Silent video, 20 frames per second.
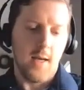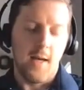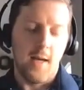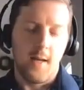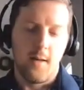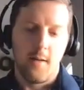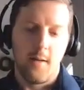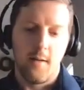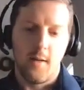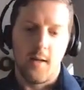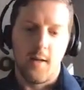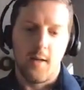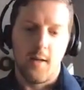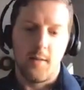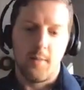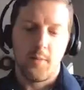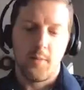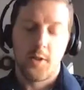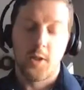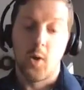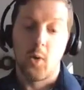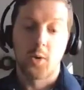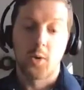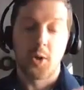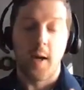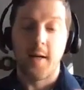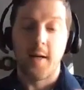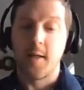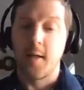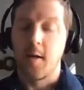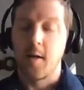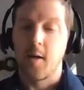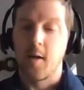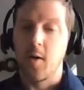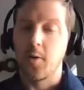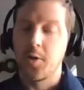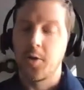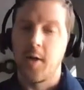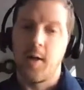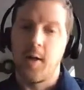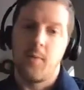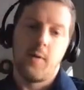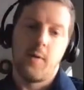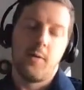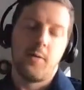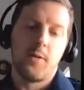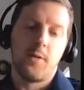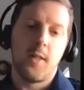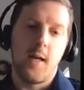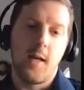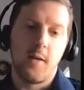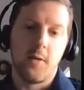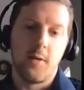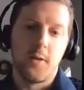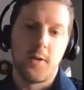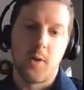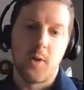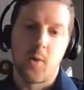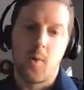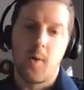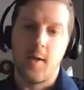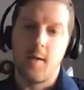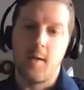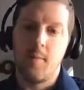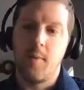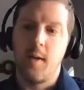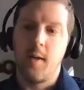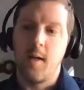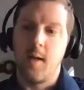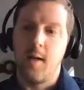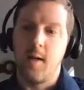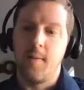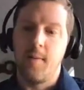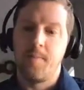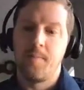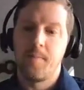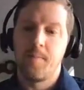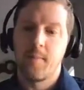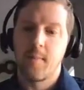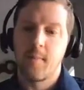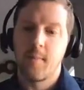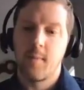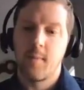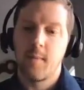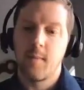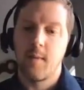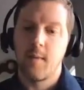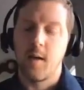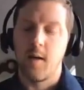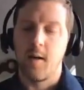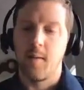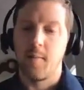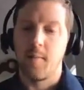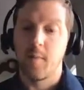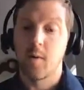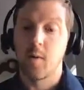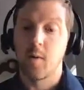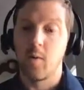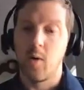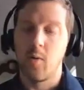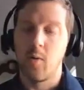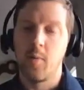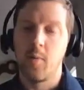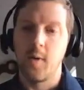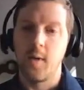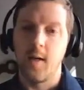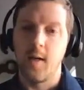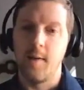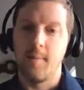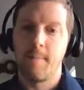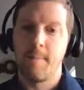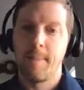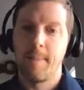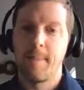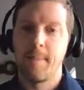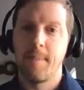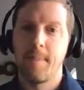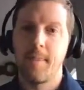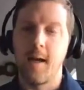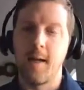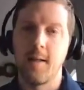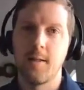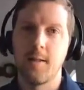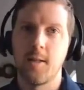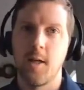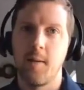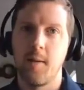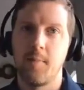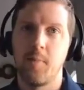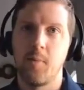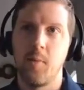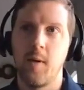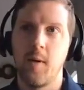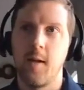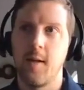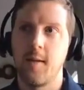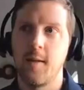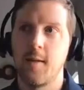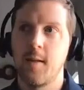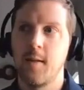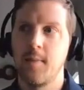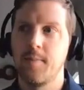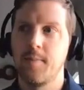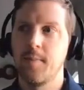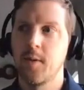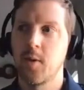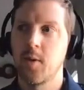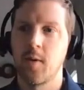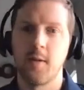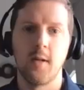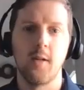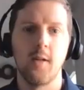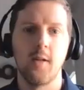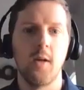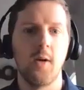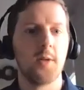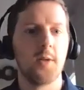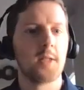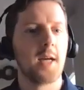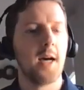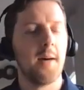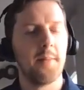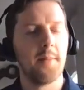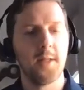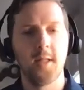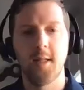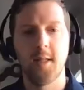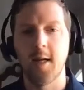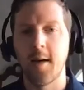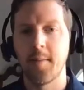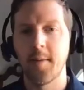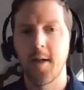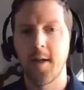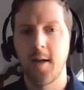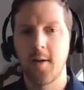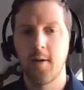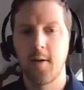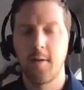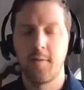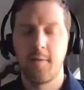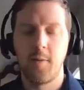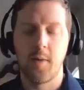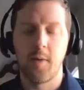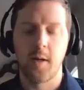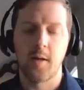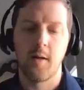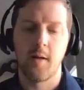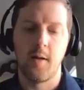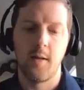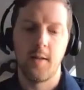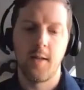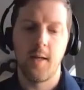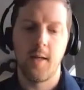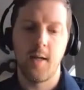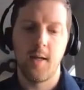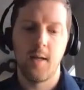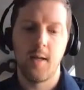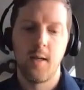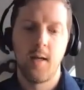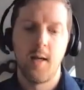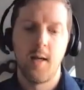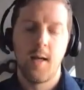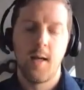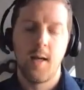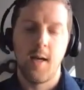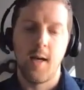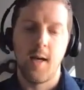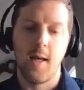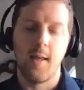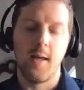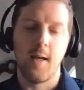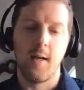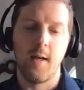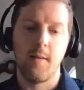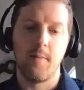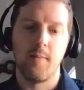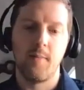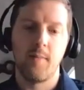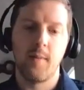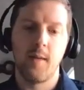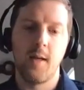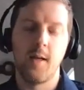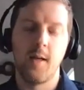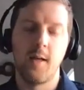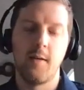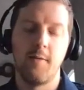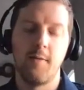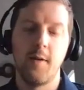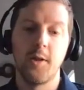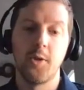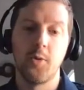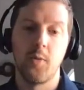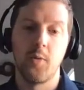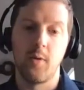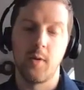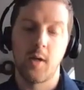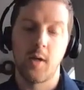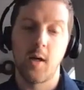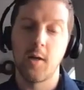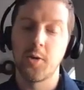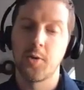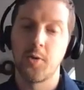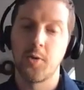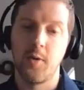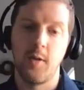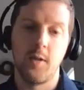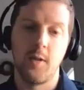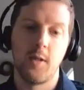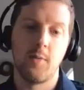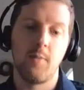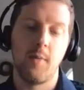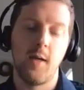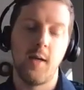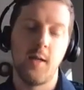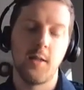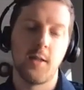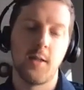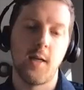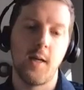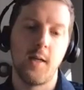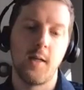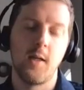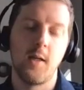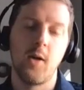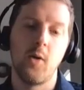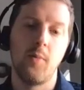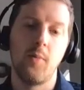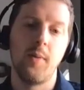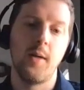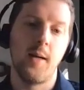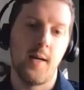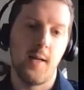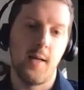And so trying to negotiate what those standards are going to be globally ends up with the lowest common denominator, if you want to call it that. And then individual countries may decide to go